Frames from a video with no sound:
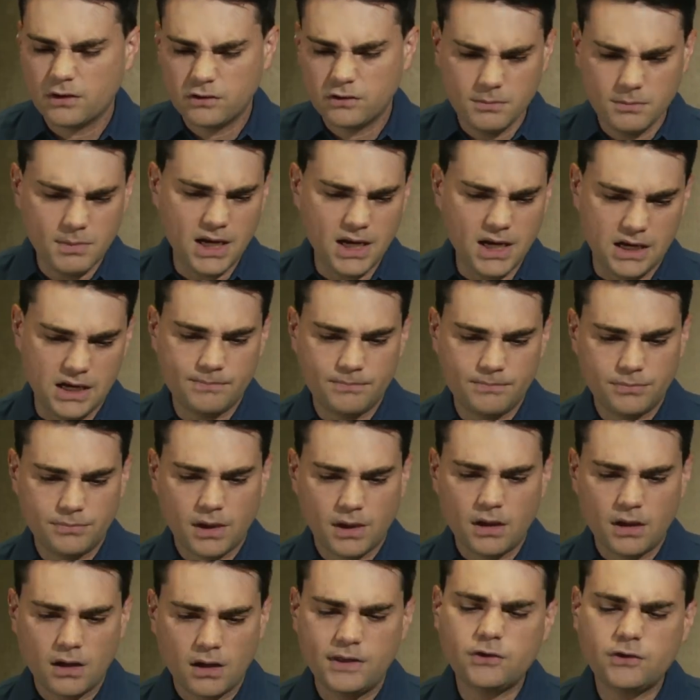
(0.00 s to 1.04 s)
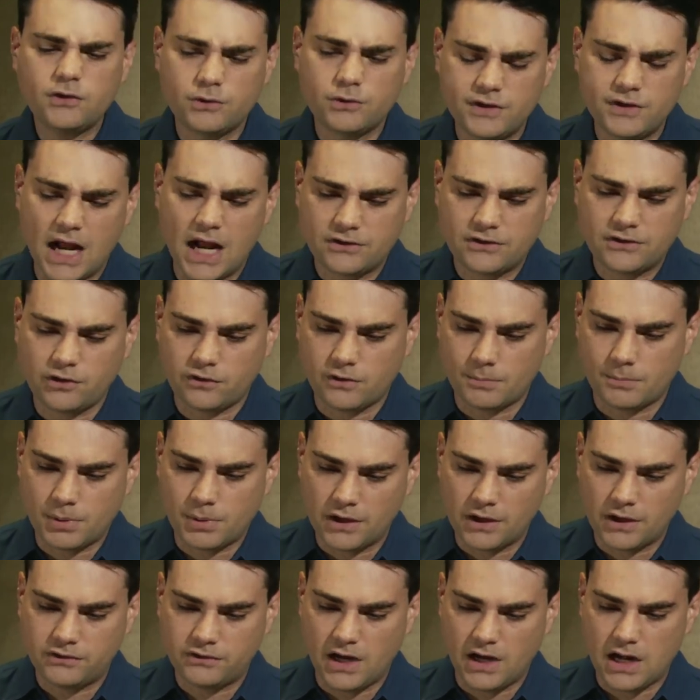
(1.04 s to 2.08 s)
To me, this was not just a
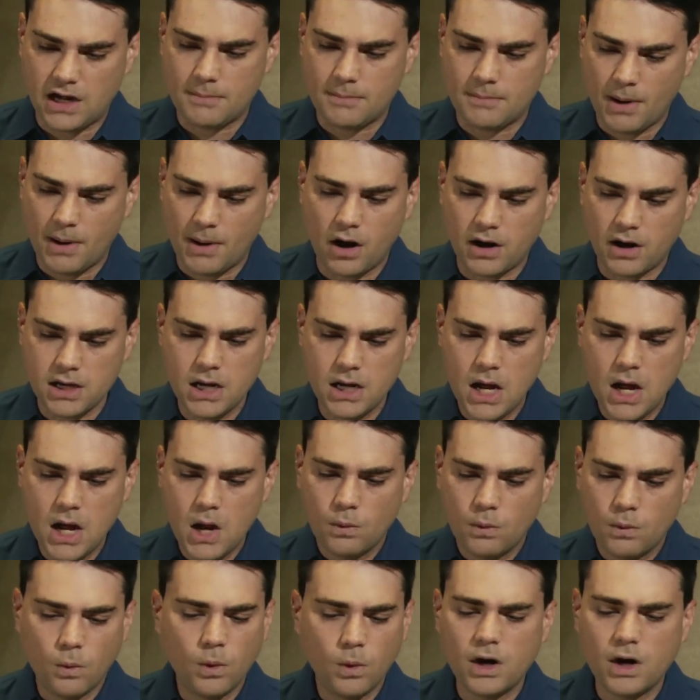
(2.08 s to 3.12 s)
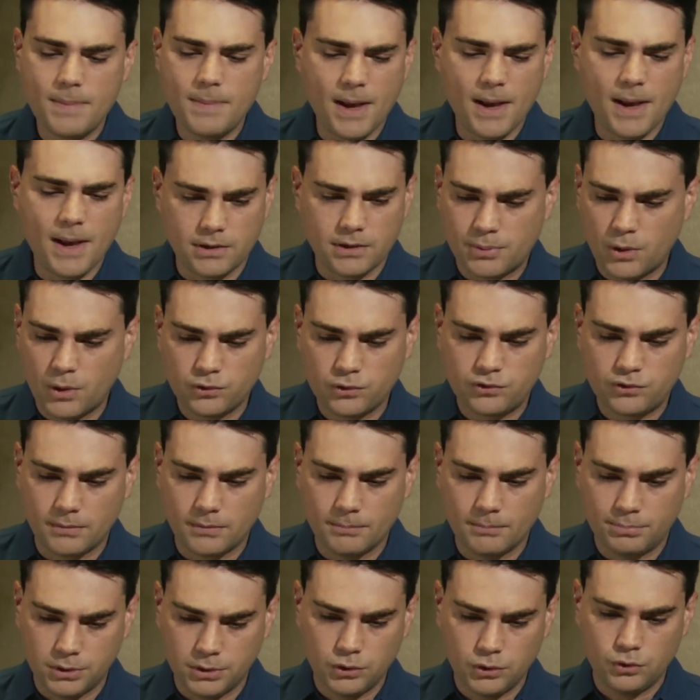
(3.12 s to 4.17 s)
president and party worried about an
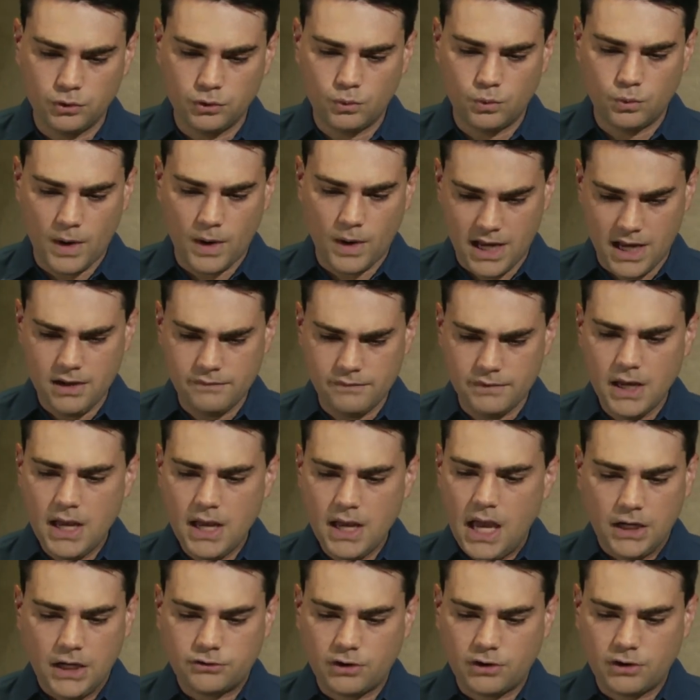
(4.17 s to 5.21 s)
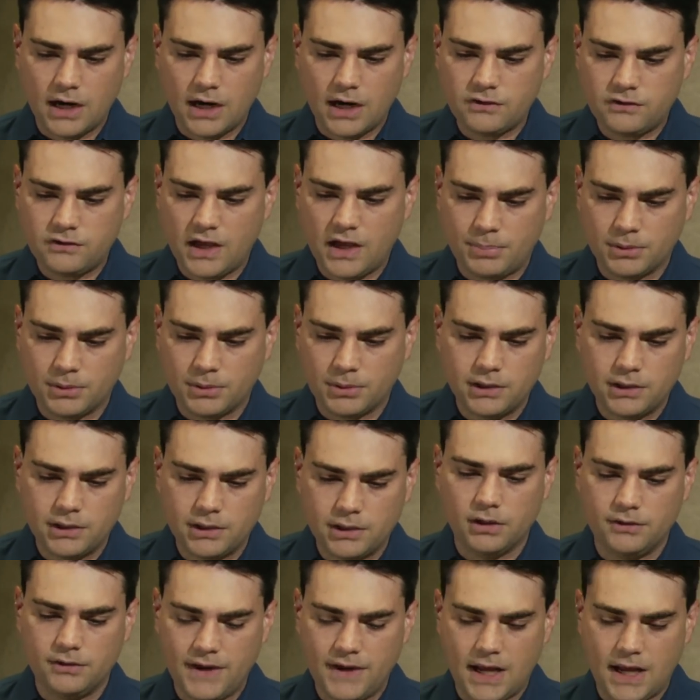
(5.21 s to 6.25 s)
approaching blue wave and trying to take
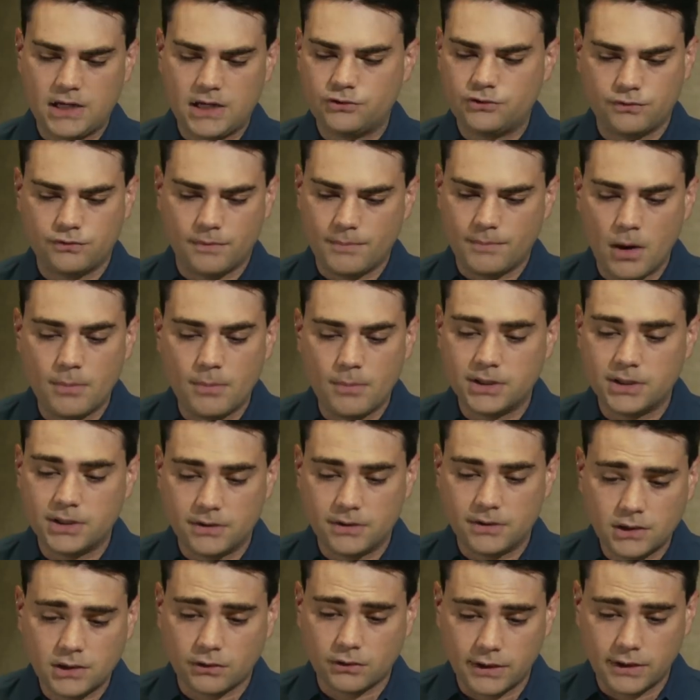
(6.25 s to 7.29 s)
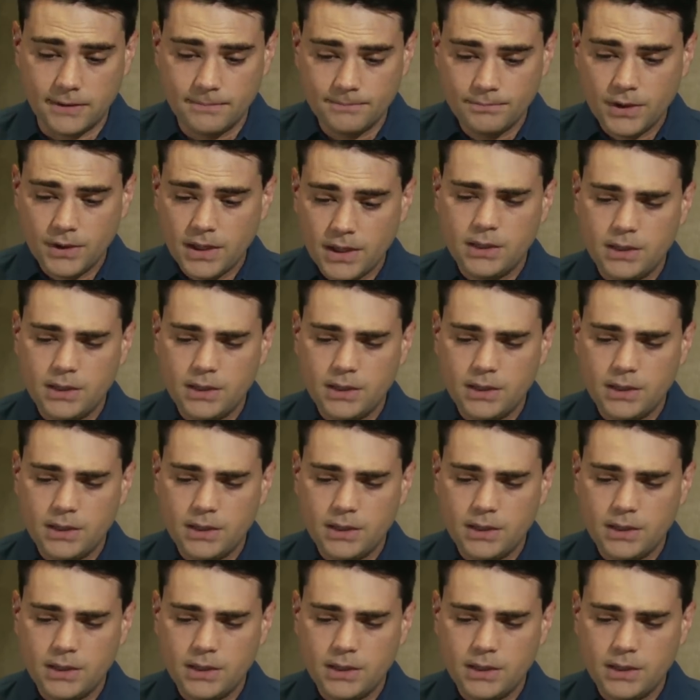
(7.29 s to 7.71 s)
political advantage of a moment of victory.